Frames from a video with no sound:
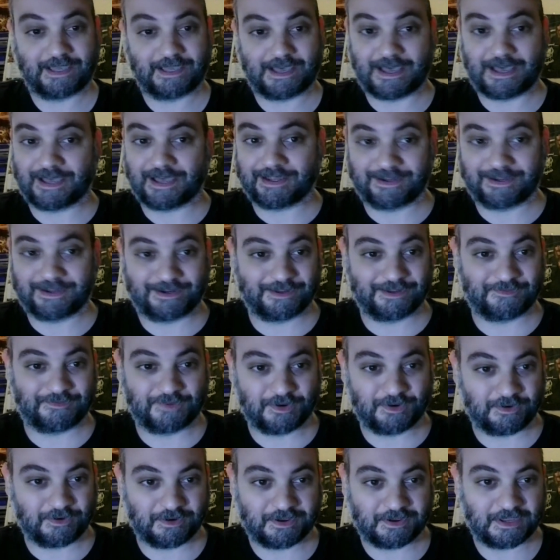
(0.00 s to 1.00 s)
I don't know,
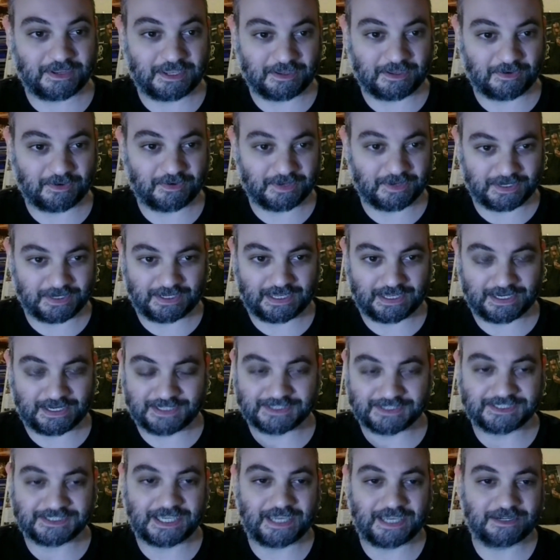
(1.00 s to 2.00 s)
if you're, an
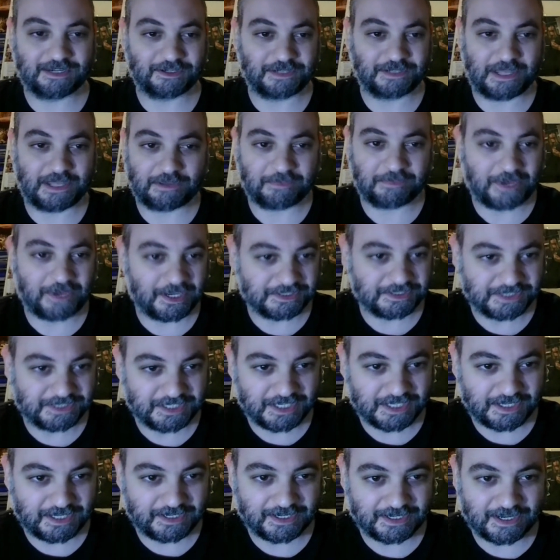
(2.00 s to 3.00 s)
insane clown
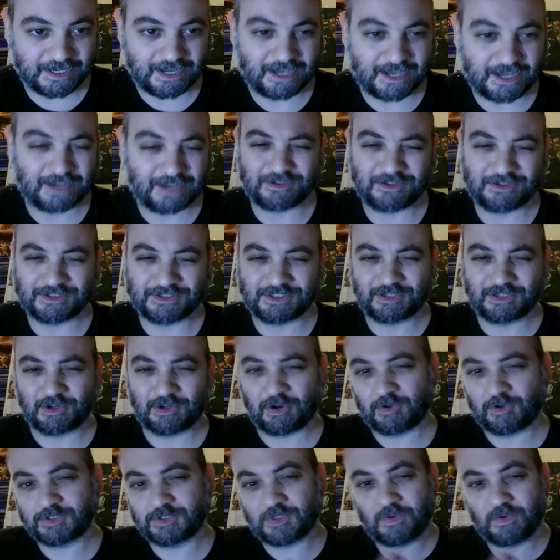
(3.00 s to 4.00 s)
posse kind of guy, you
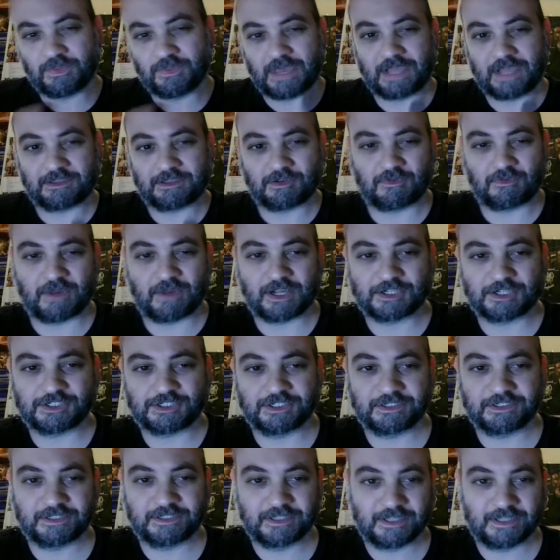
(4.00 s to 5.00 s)
could always go that
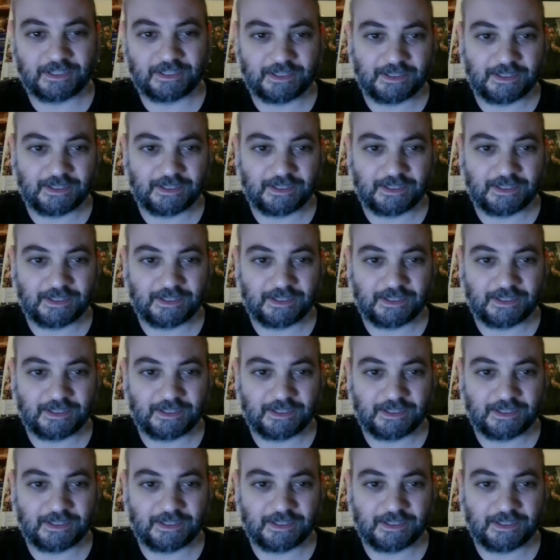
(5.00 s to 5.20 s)
direction.